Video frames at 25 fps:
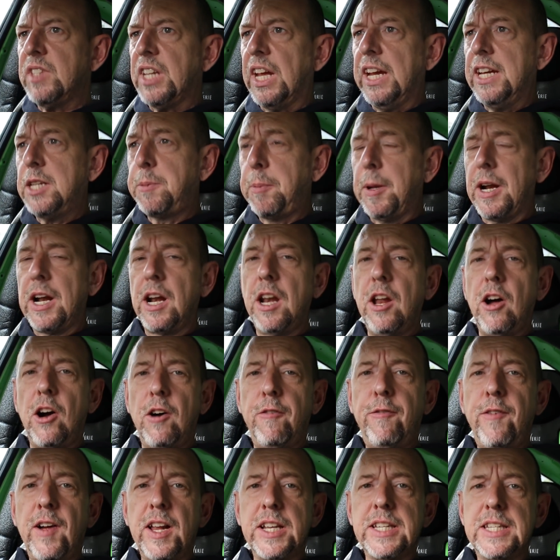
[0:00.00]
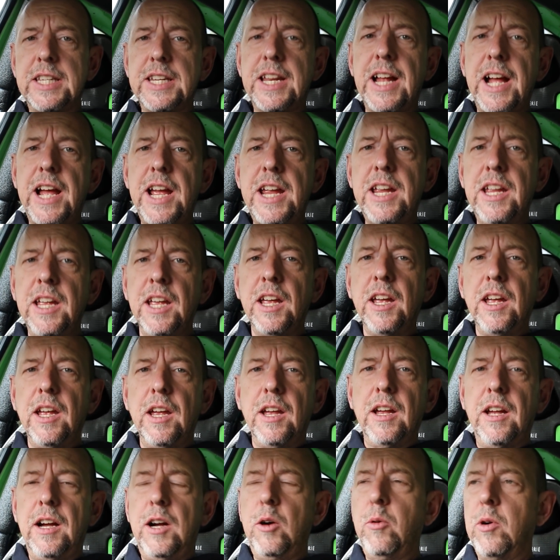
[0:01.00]
It's been a lot of fun today.
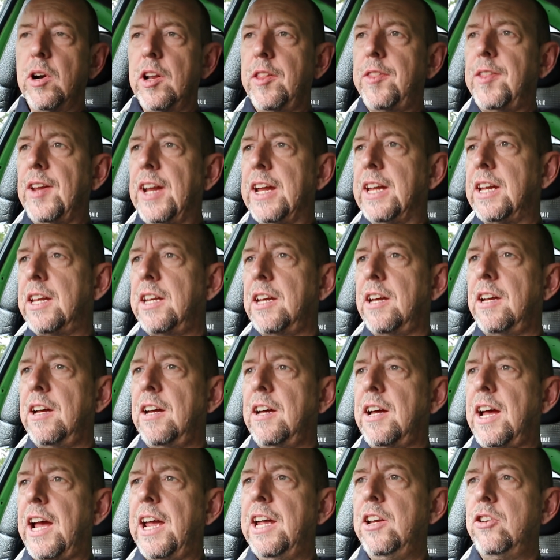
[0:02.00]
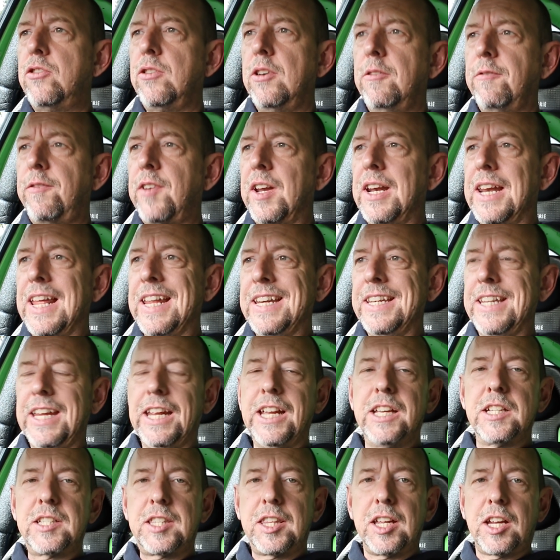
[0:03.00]
I want to thank Adrian for
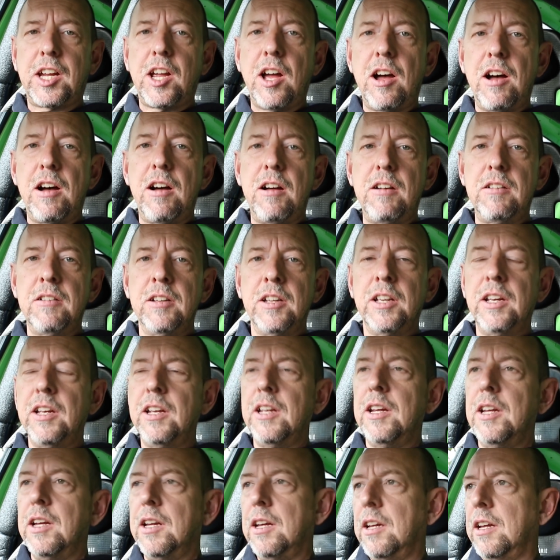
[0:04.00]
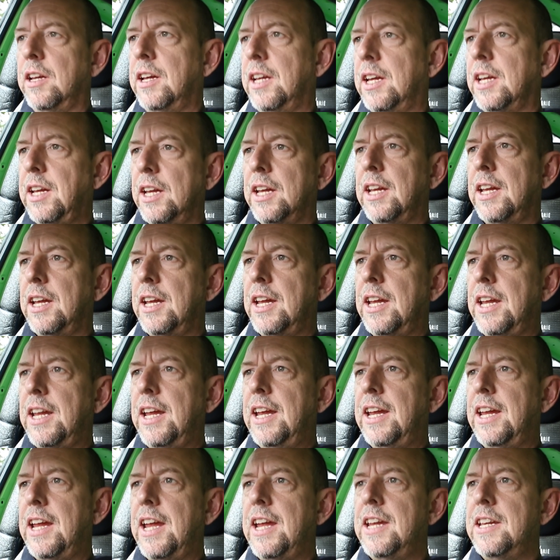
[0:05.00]
lending us the car.
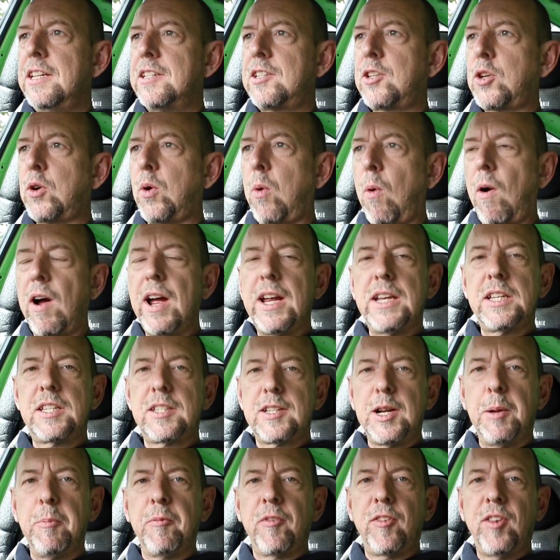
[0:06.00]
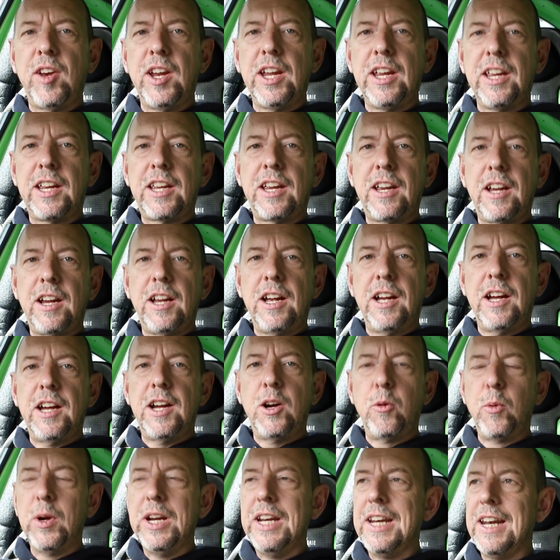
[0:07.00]
It is quite something.
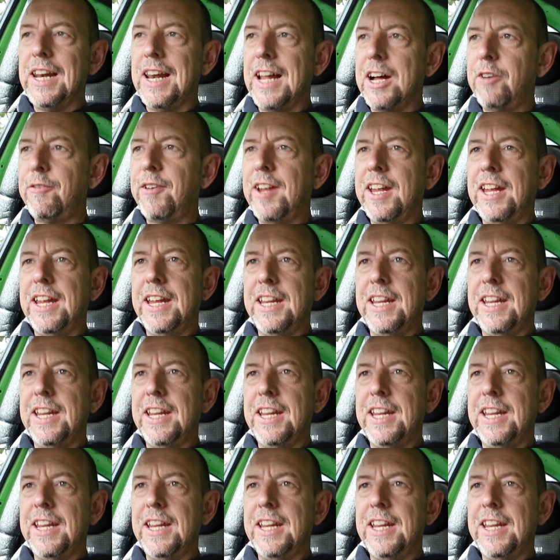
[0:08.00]
We love it